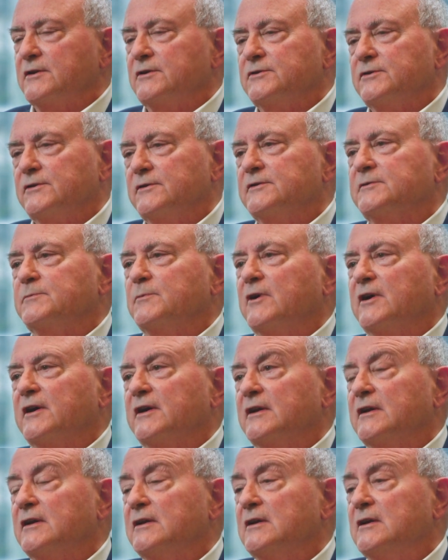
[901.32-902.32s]
insurance
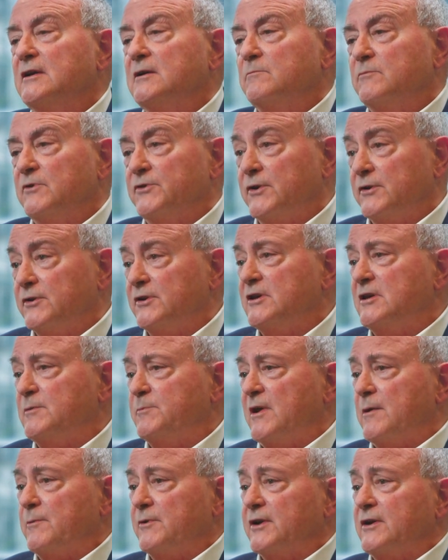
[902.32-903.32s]
market, but they'll need to
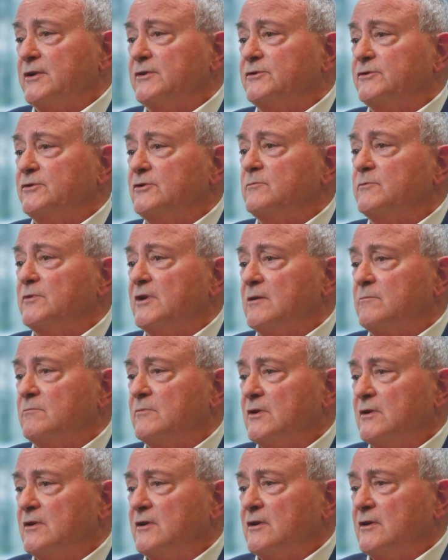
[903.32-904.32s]
be able to consume them,
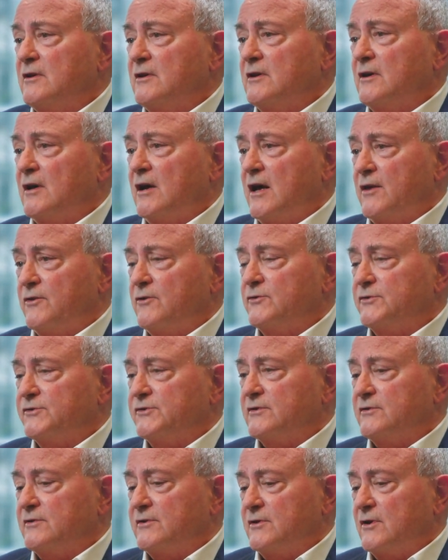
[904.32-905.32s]

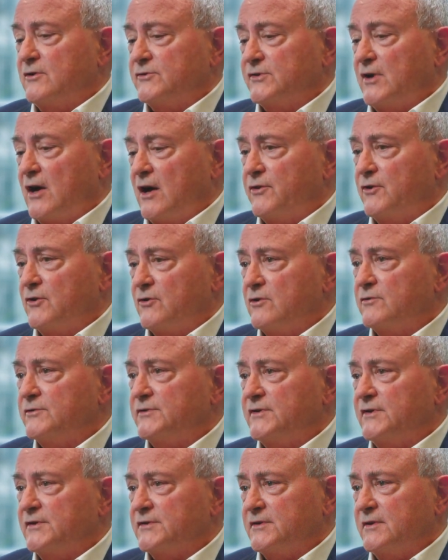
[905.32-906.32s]
those on their own
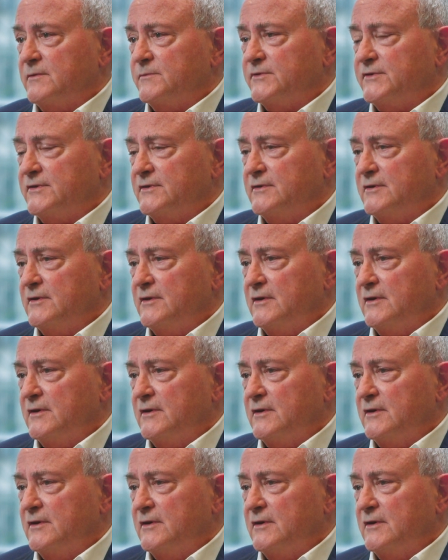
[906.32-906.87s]
systems,